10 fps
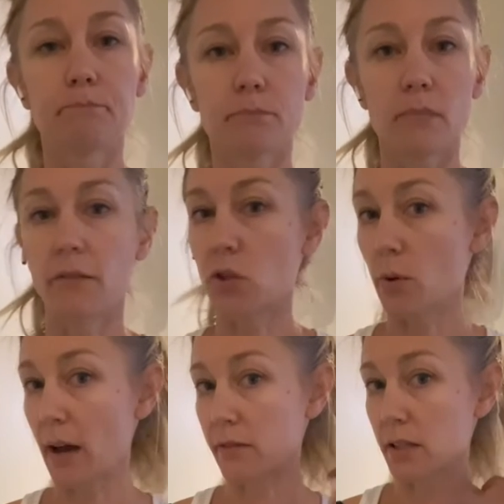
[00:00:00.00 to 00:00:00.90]
If you
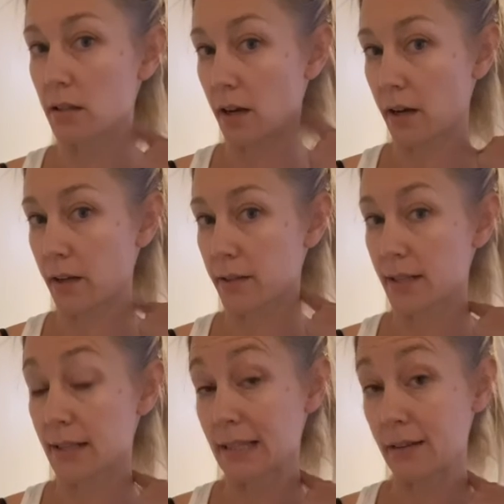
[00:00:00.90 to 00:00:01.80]
have a
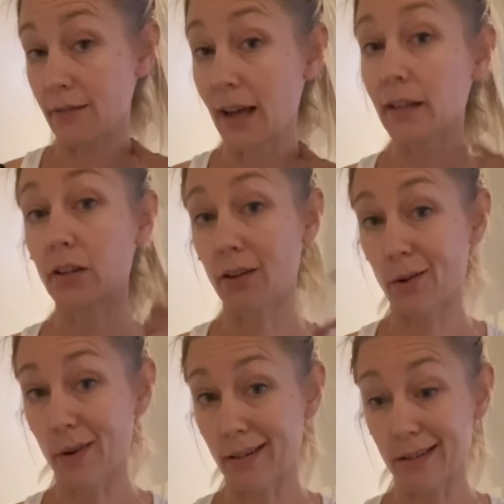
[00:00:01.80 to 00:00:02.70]
sensitive neck, you're
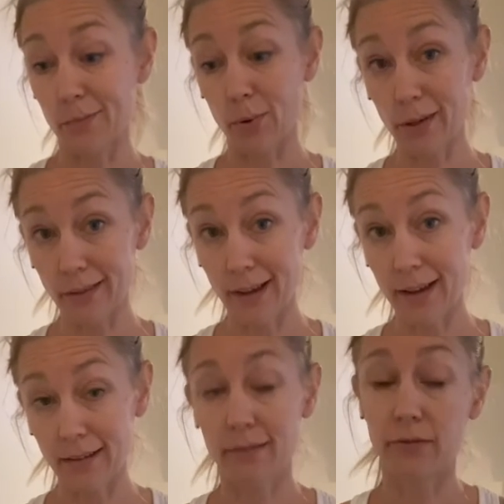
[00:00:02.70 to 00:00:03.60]
gonna wanna support
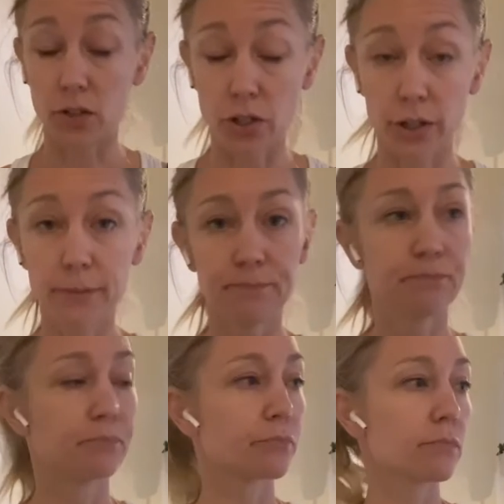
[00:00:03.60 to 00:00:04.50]
that for sure.
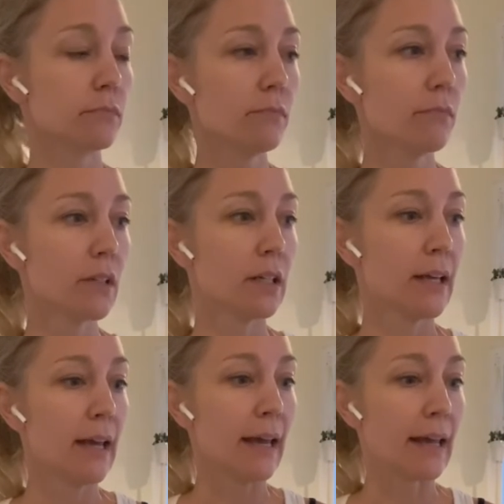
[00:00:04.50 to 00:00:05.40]

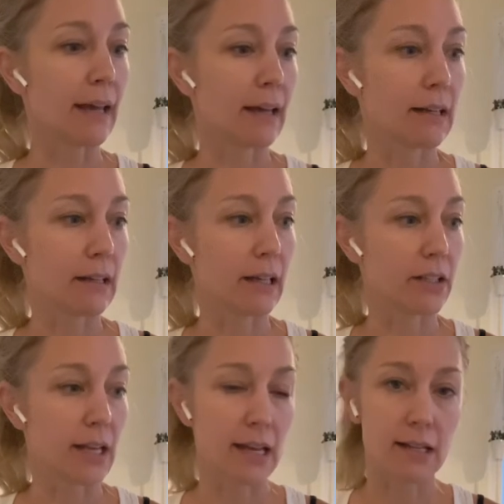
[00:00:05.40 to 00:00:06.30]
And it
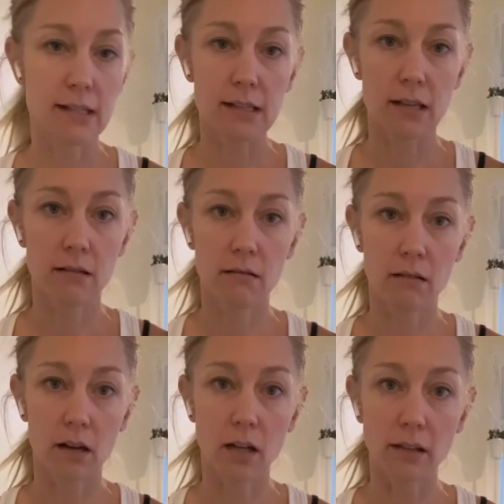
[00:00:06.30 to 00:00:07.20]
takes
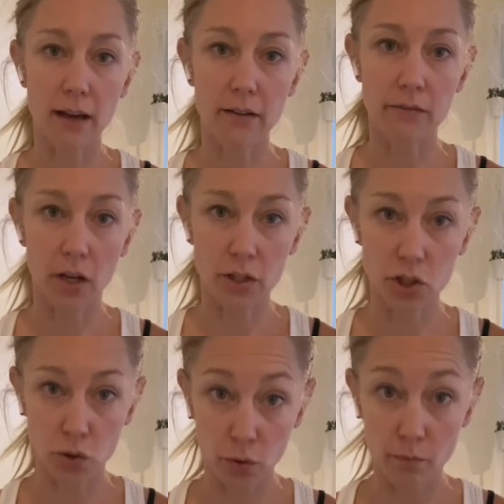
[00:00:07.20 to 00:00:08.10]
a lot of
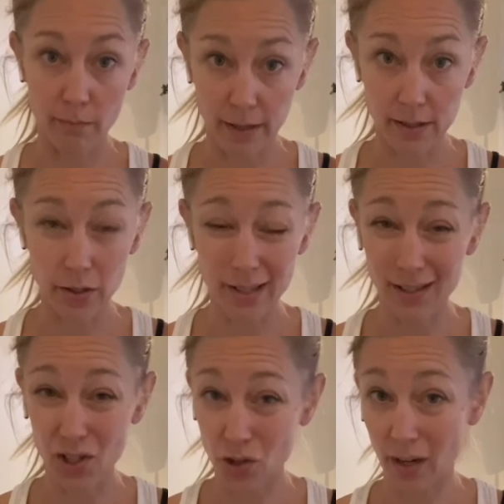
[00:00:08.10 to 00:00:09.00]
large group muscles and
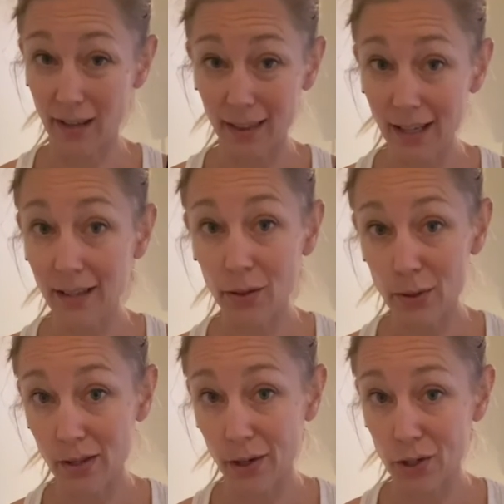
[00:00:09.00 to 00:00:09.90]
strengthening
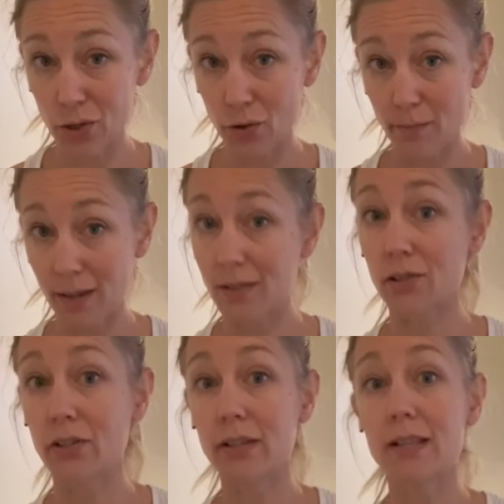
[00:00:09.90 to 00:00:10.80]
those large group
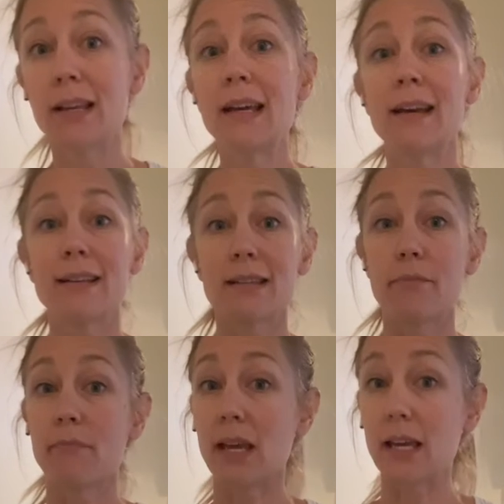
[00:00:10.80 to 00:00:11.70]
muscles to
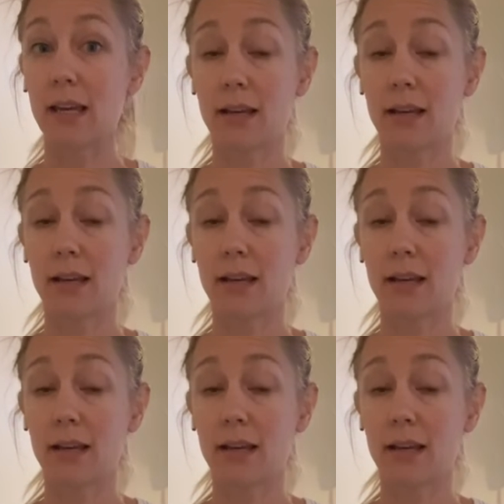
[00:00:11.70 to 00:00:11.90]
make